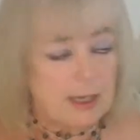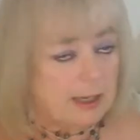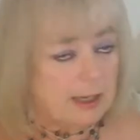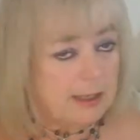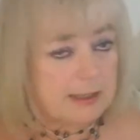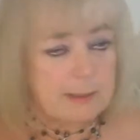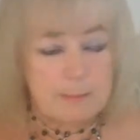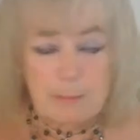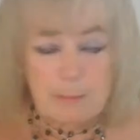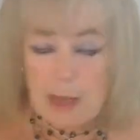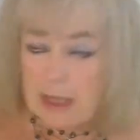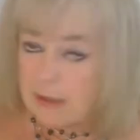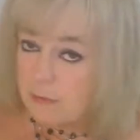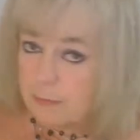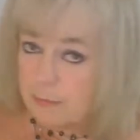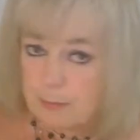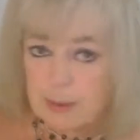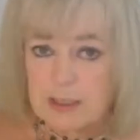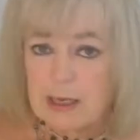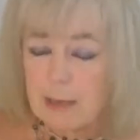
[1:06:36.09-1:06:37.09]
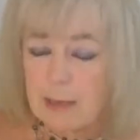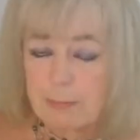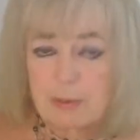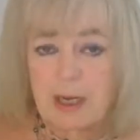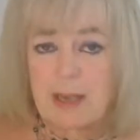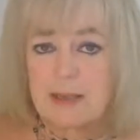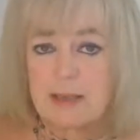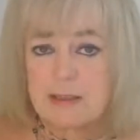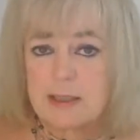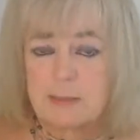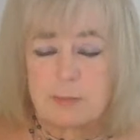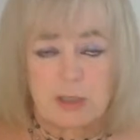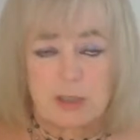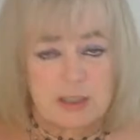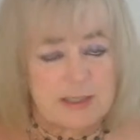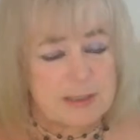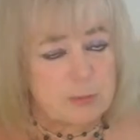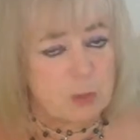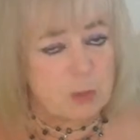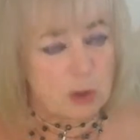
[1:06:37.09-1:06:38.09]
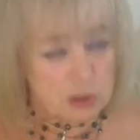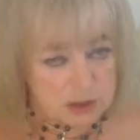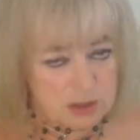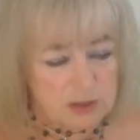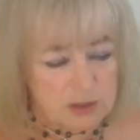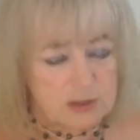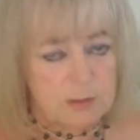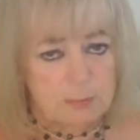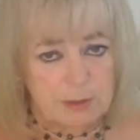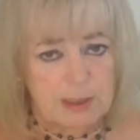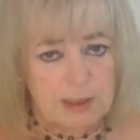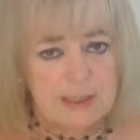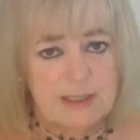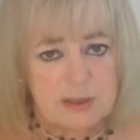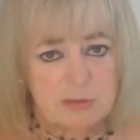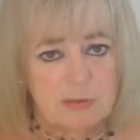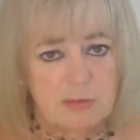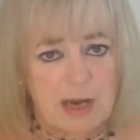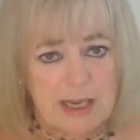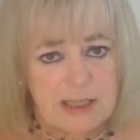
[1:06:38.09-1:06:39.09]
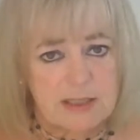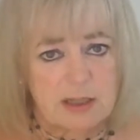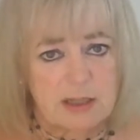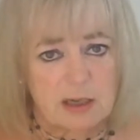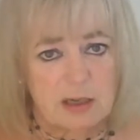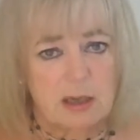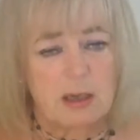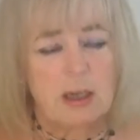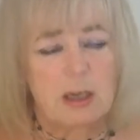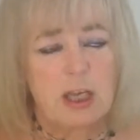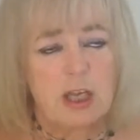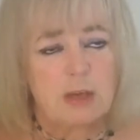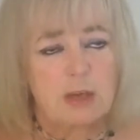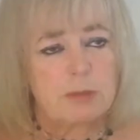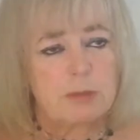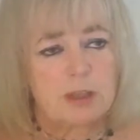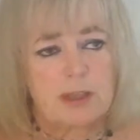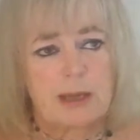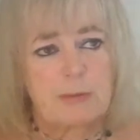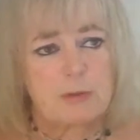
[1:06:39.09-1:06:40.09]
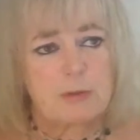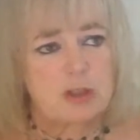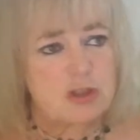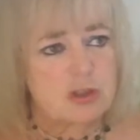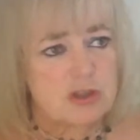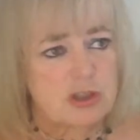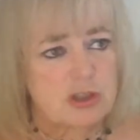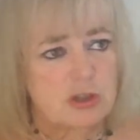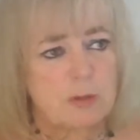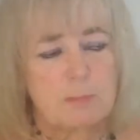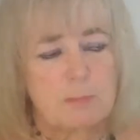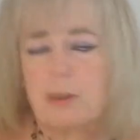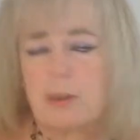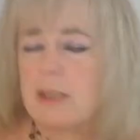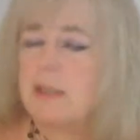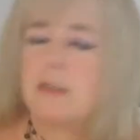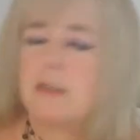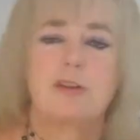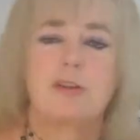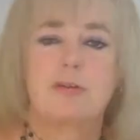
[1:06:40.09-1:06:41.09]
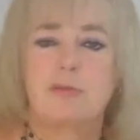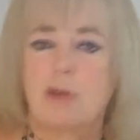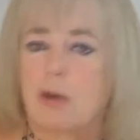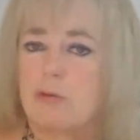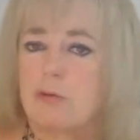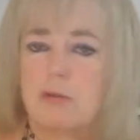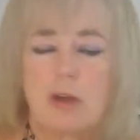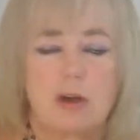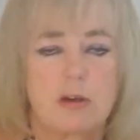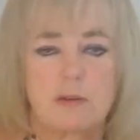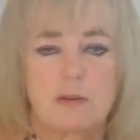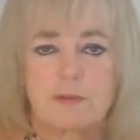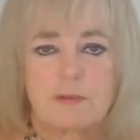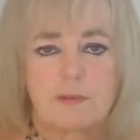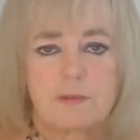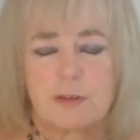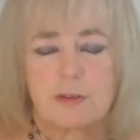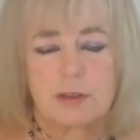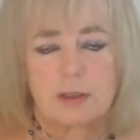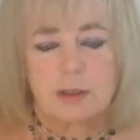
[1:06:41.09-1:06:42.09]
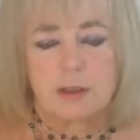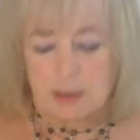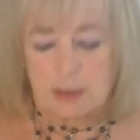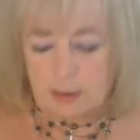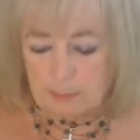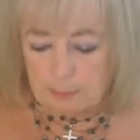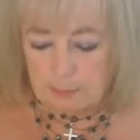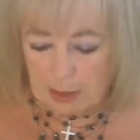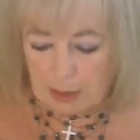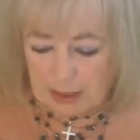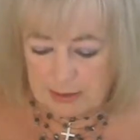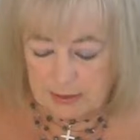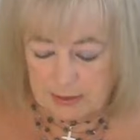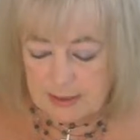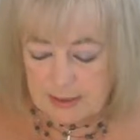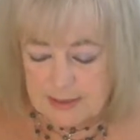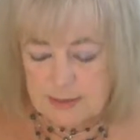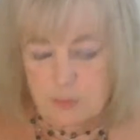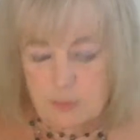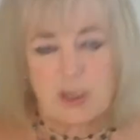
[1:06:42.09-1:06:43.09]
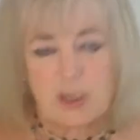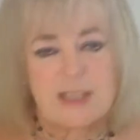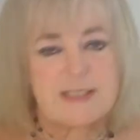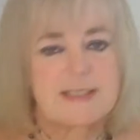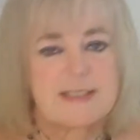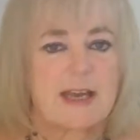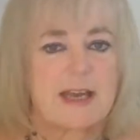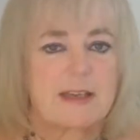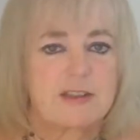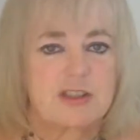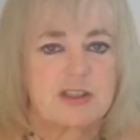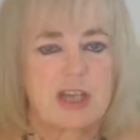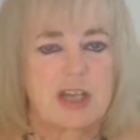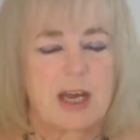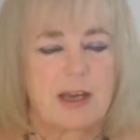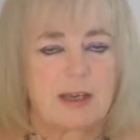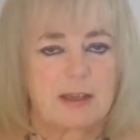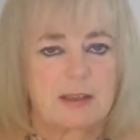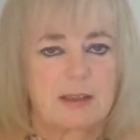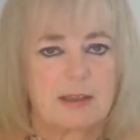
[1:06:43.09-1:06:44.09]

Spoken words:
And he may have been apprehended because he was on the police radar, but they were just completely thrown off by this Wearside Jack.